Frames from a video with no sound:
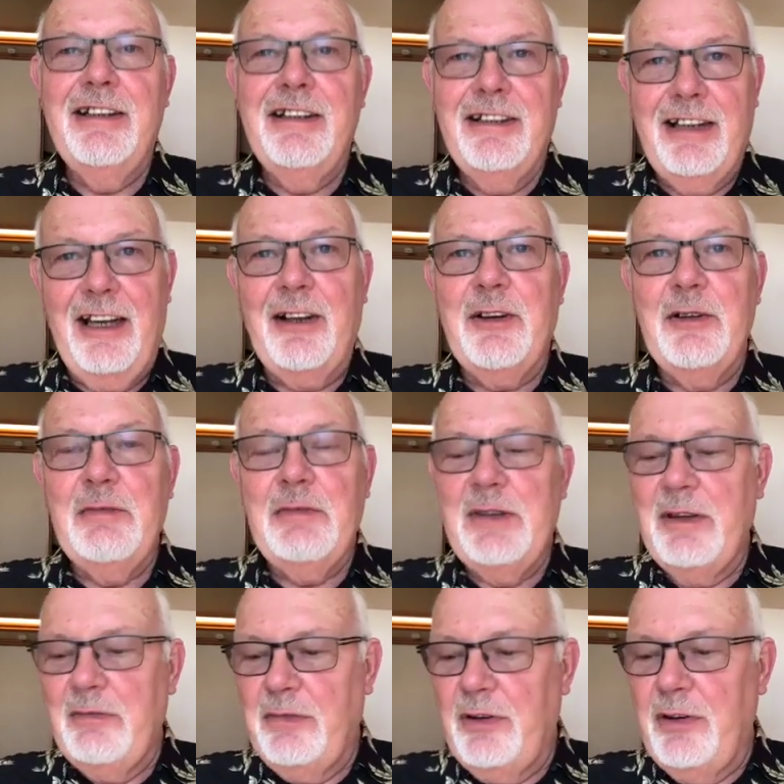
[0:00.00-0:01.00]
That could be
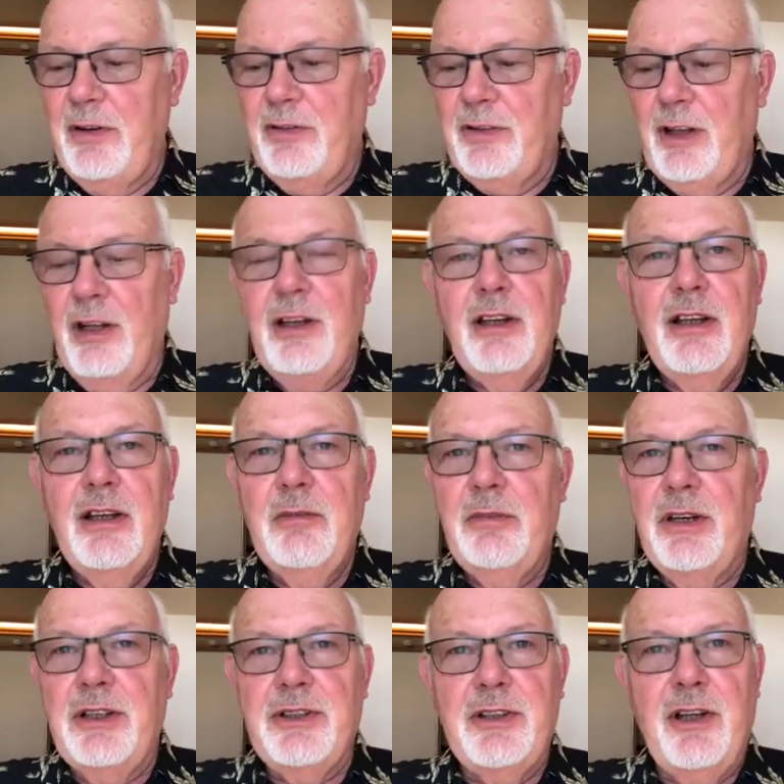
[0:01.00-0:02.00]
improved on,
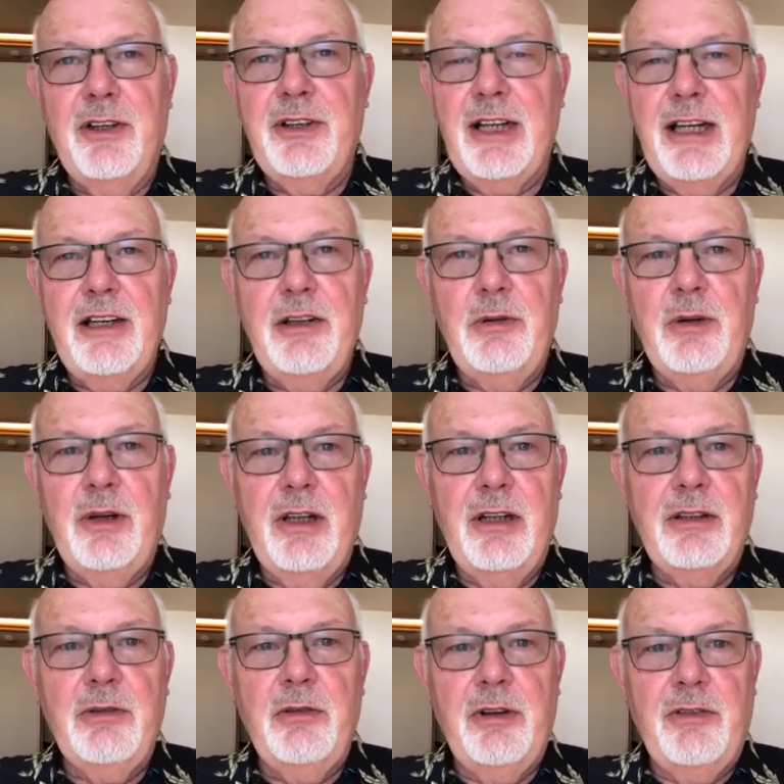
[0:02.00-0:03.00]
but it's not the end of the
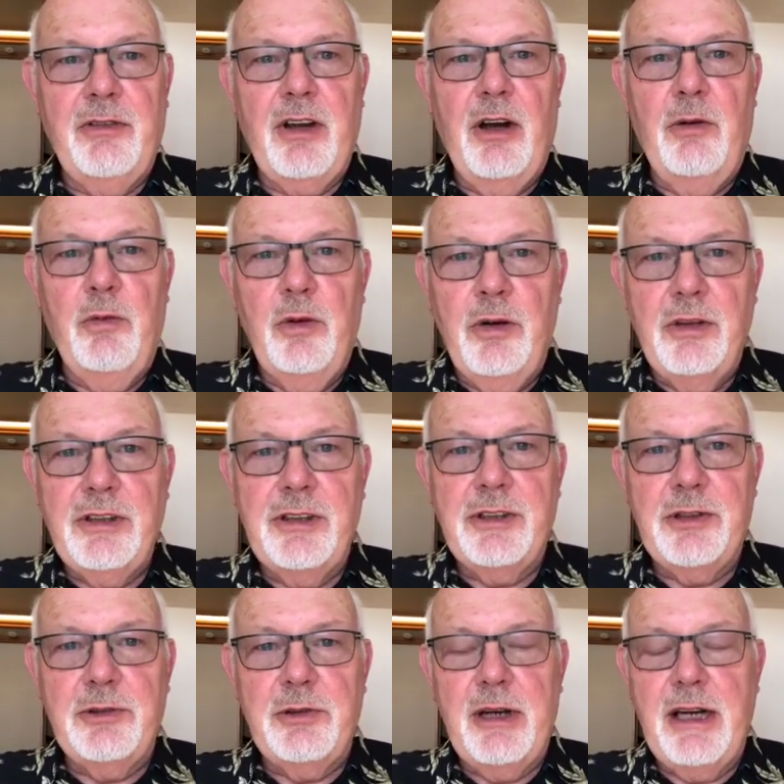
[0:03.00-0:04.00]
world. We've got water
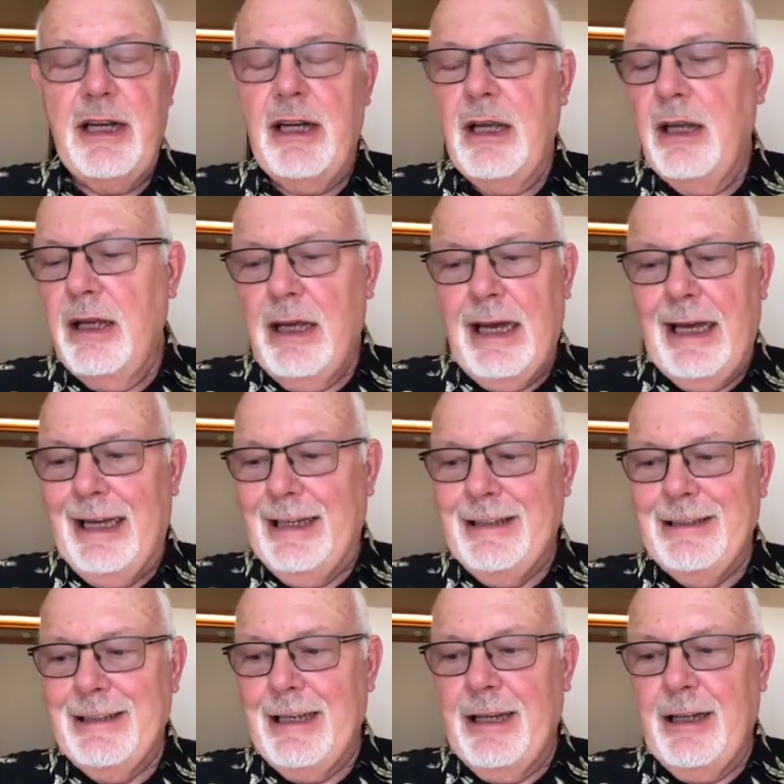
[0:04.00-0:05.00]
to drink,
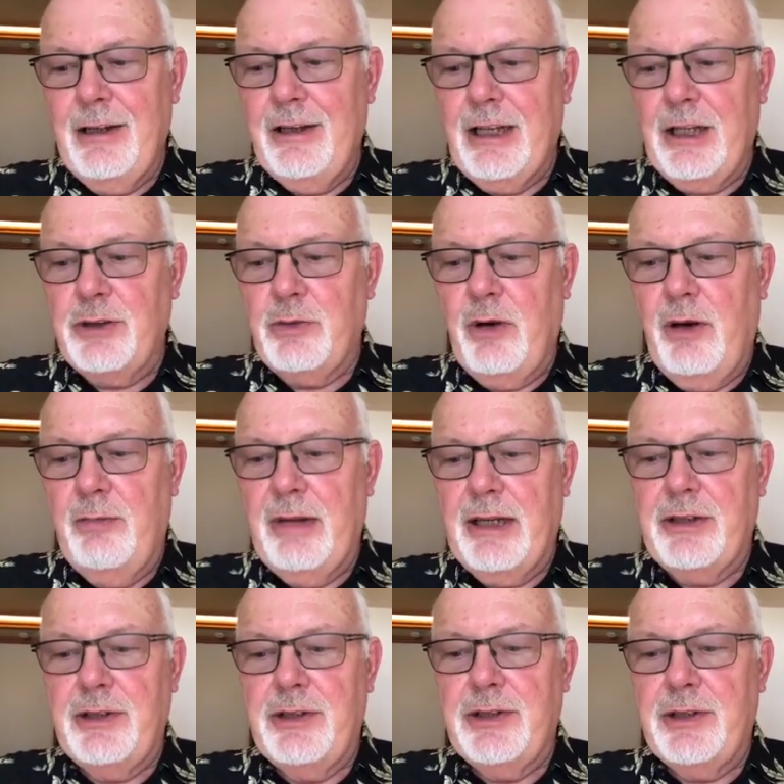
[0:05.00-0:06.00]
and uh, that's what
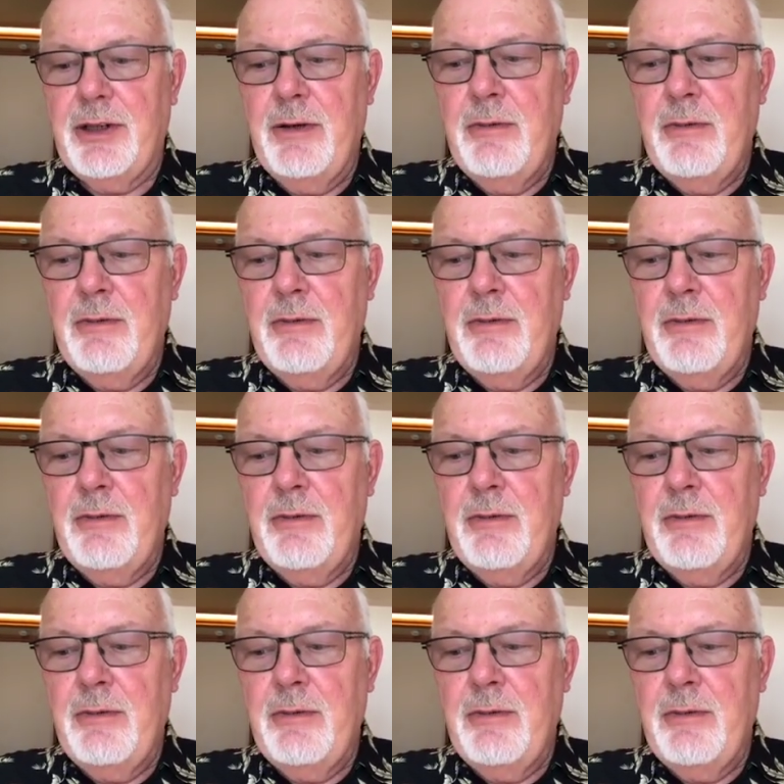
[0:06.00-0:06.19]
matters.